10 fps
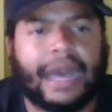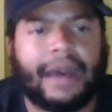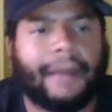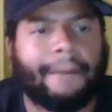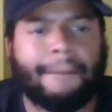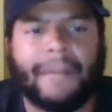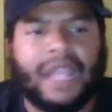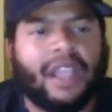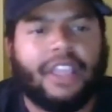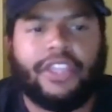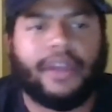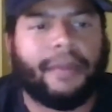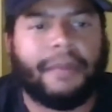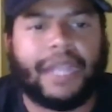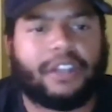Um, the
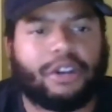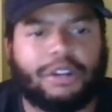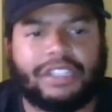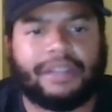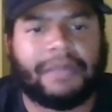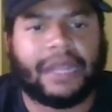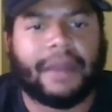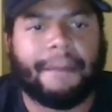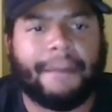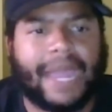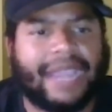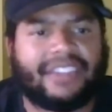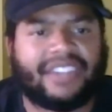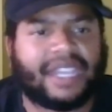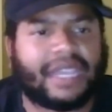mentors have been
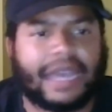amazing.